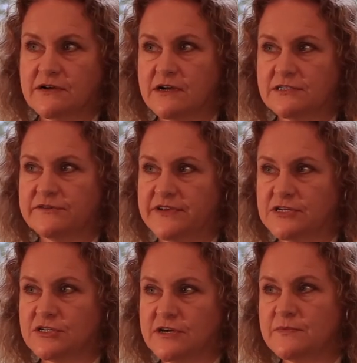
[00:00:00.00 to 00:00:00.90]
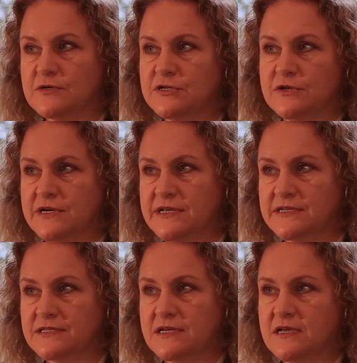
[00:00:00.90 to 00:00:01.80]
conservation
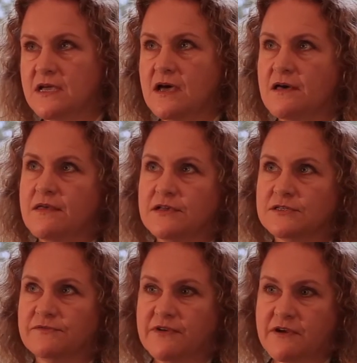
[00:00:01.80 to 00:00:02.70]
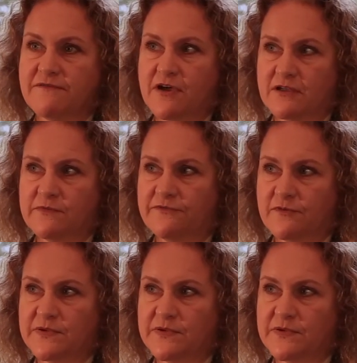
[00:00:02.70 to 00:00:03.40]
opportunities is very valuable for